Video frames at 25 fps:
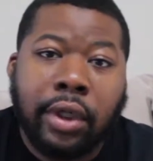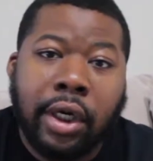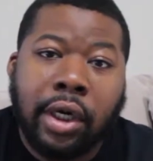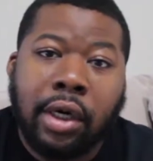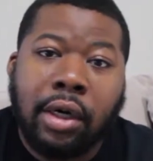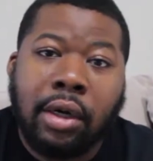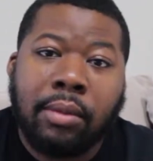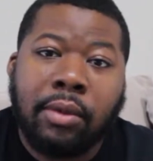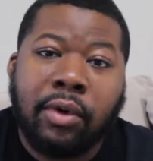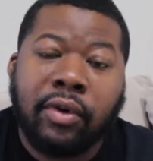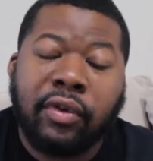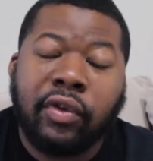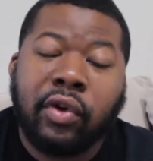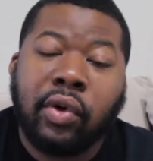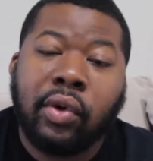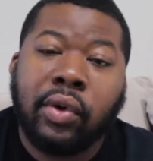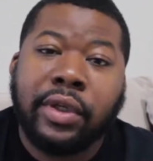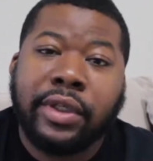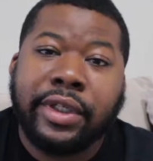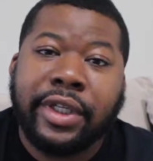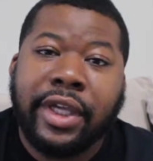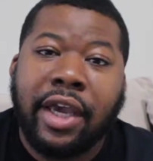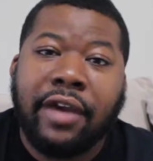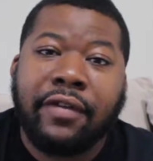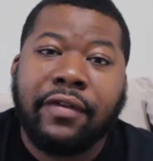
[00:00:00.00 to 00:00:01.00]
Um, of
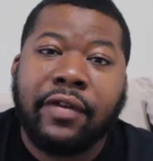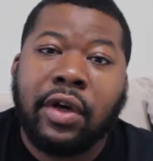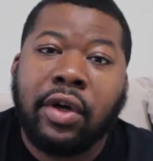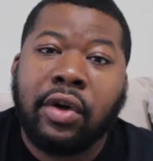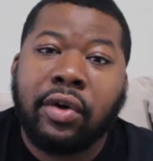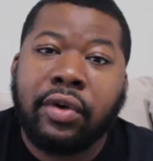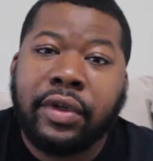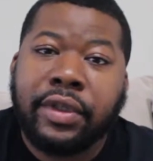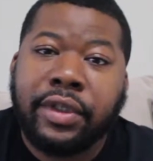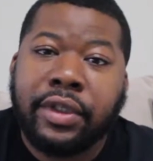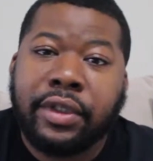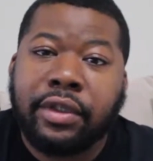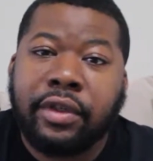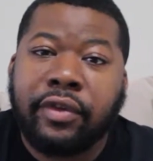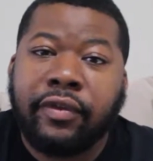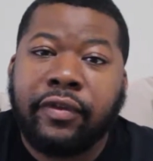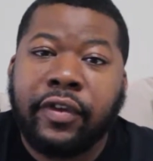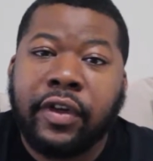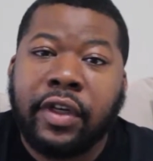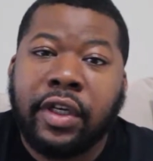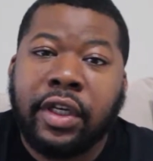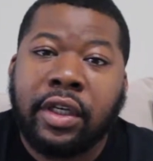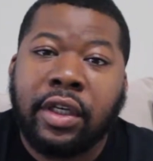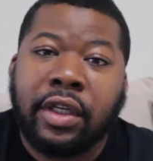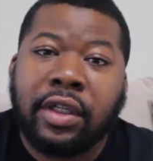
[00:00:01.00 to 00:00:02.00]
course, Kevin Owens is
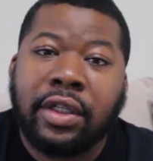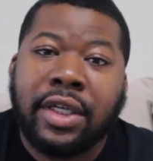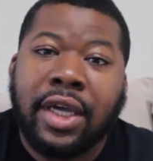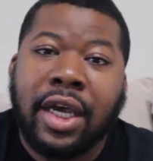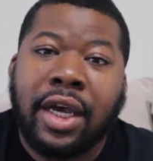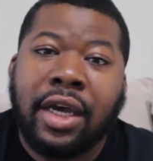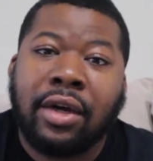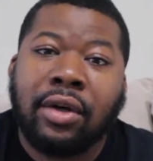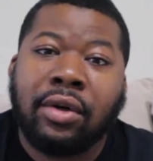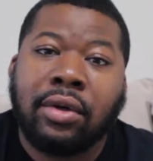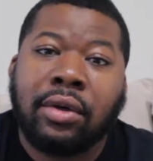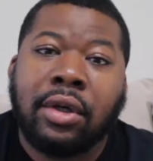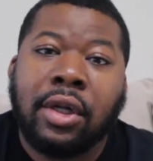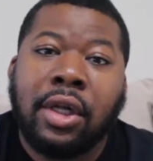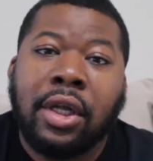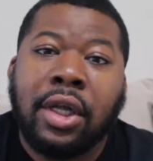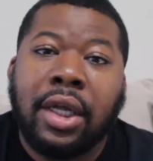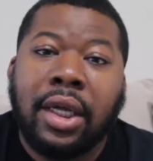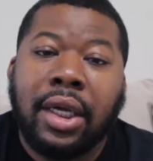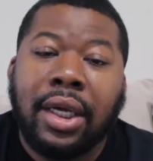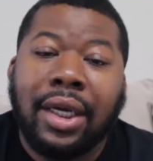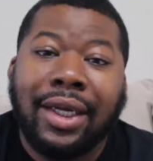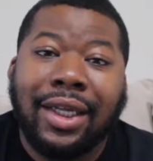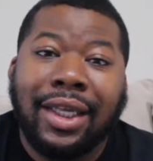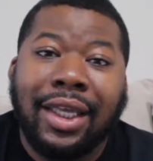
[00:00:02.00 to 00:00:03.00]
defending the title
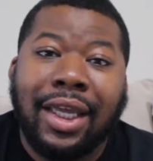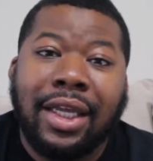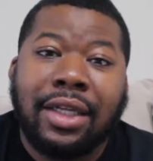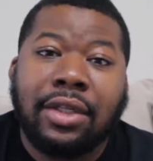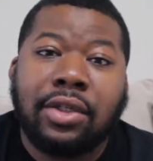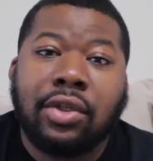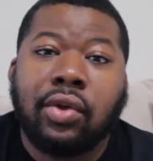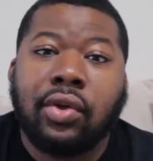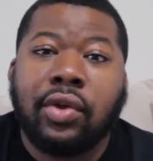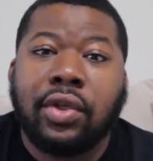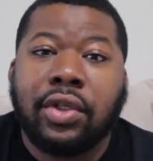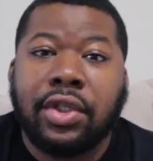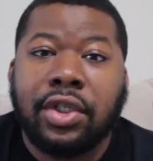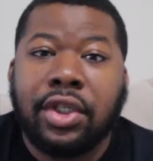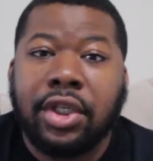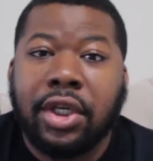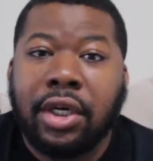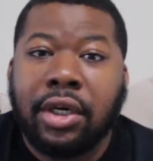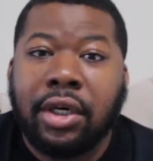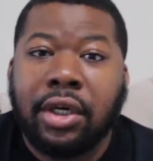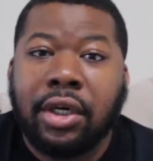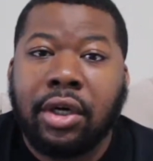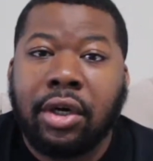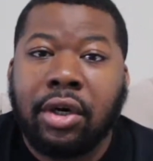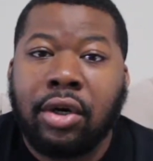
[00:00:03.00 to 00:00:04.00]
against Chris
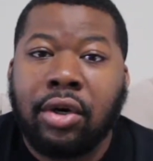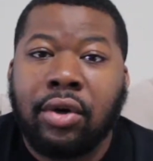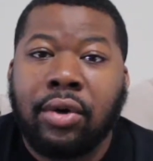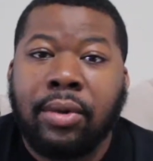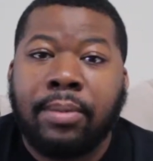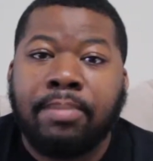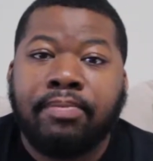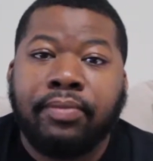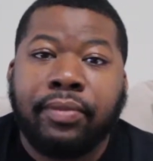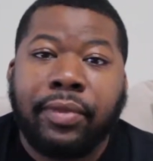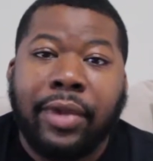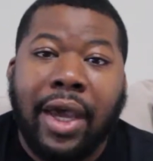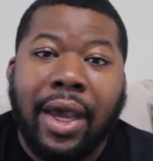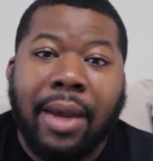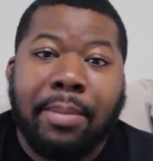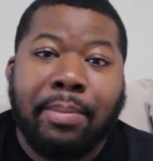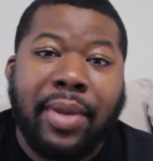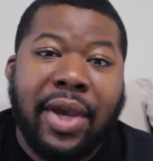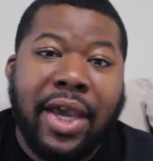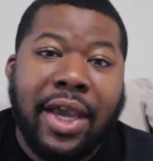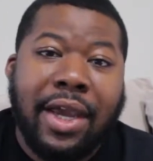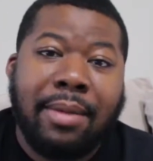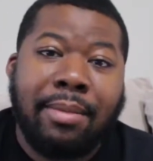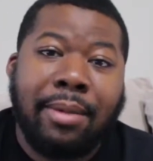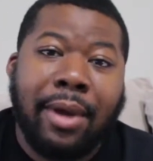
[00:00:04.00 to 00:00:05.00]
Jericho at
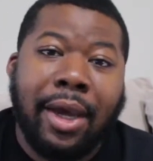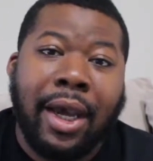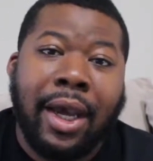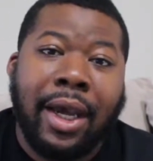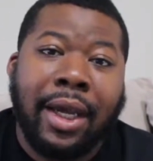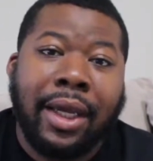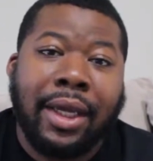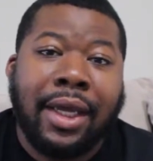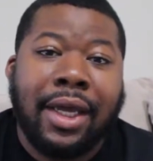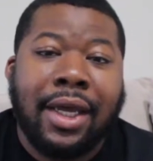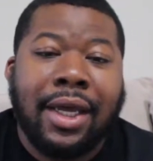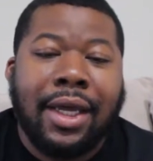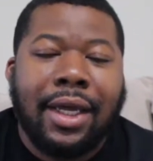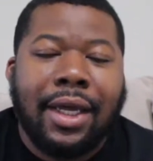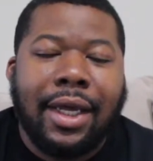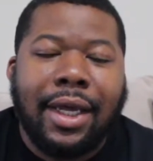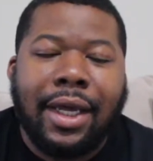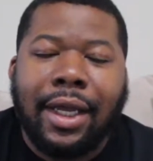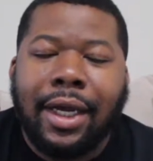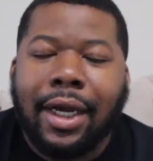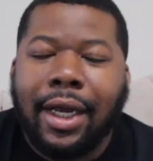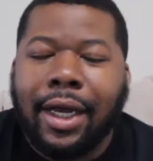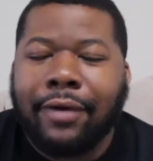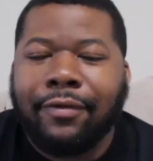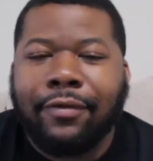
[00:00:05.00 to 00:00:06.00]
Payback,
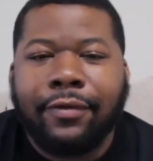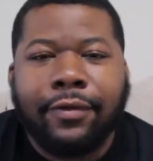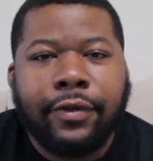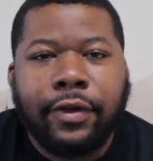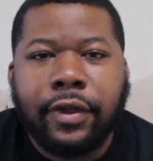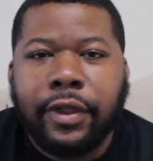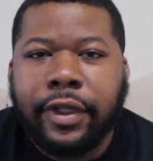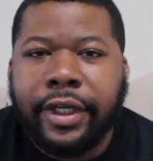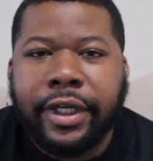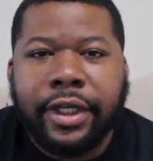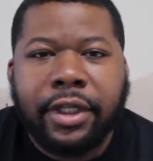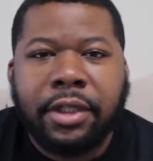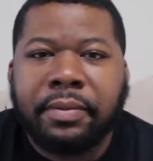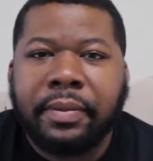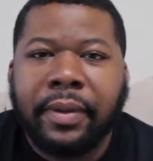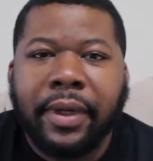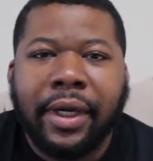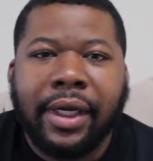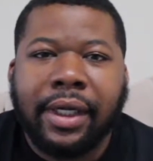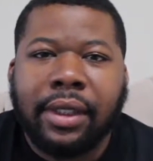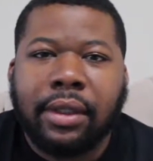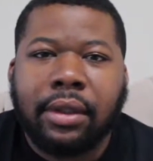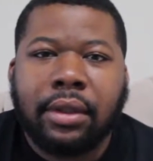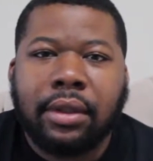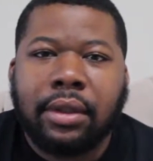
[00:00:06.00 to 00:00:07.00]
and I fully
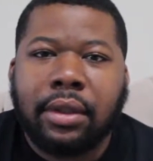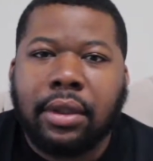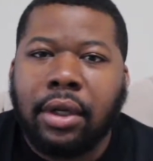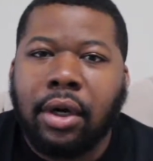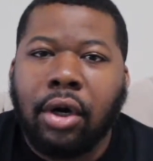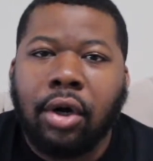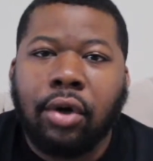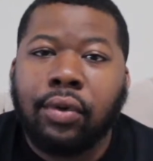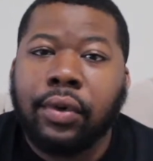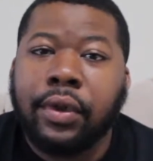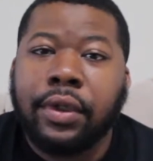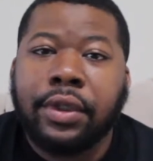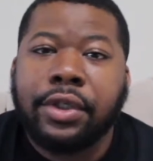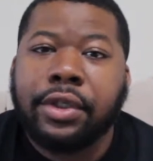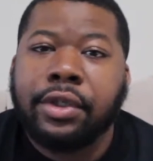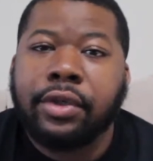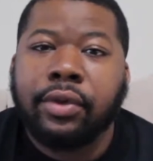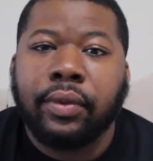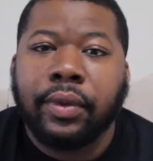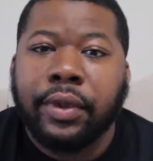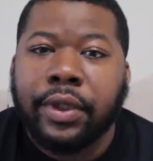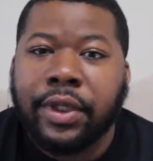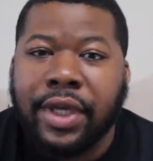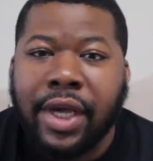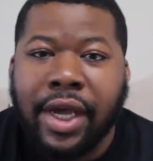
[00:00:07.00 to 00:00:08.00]
expect Owens to
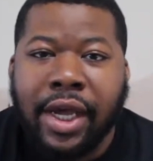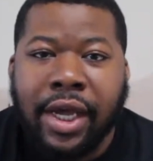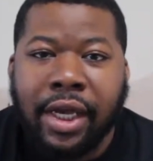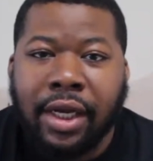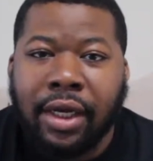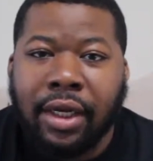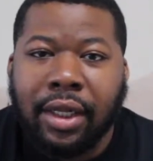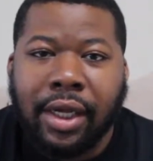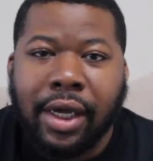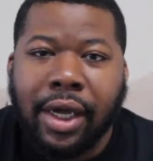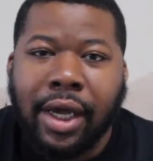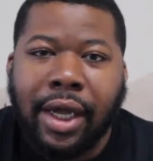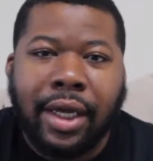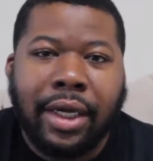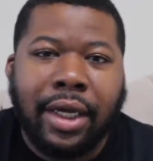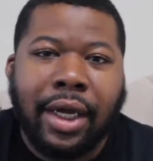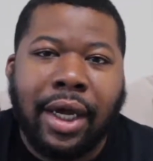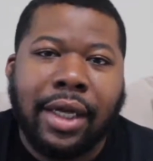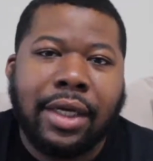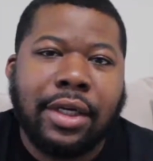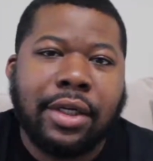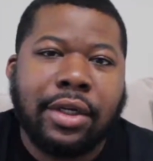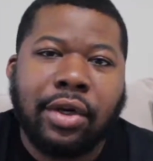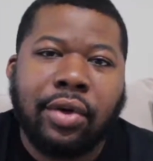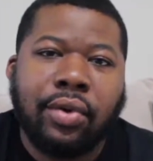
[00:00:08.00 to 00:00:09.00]
retain. Like, I,
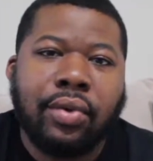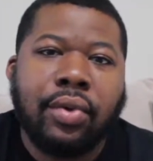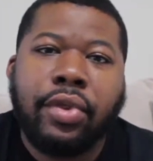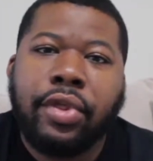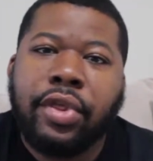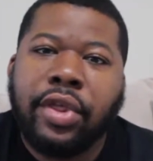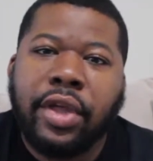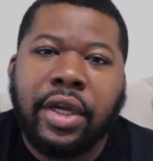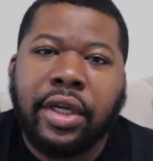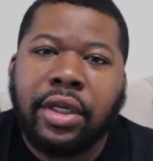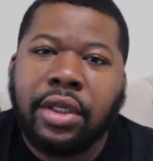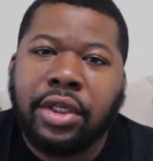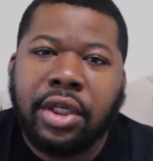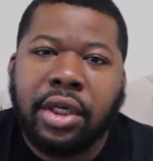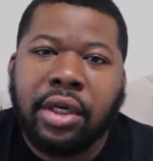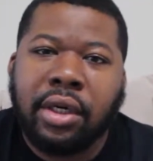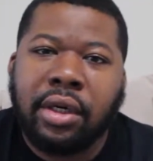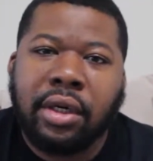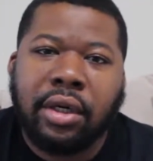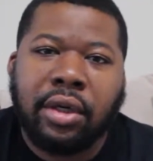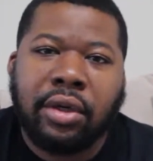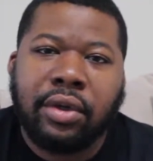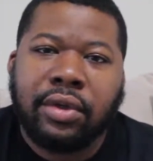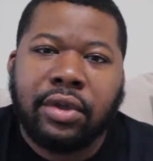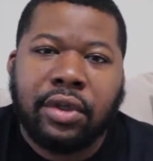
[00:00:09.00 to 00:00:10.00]
I don't think
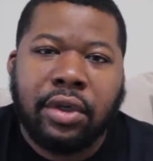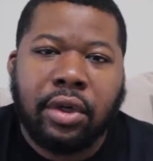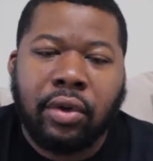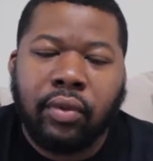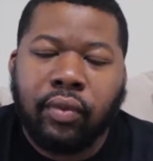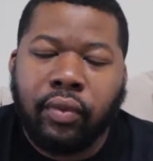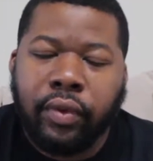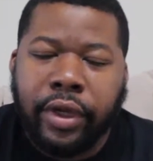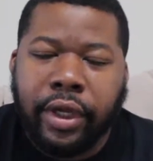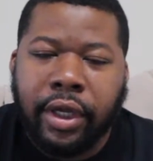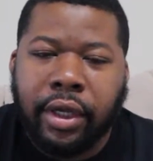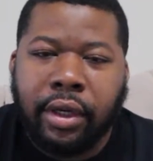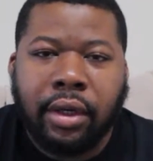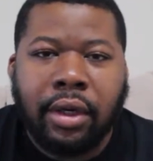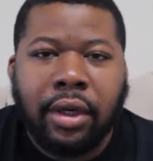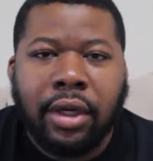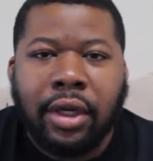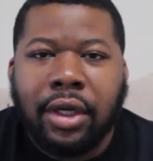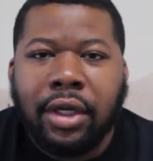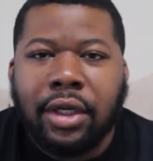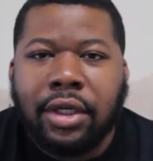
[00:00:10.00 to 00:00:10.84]
Jericho is going to win.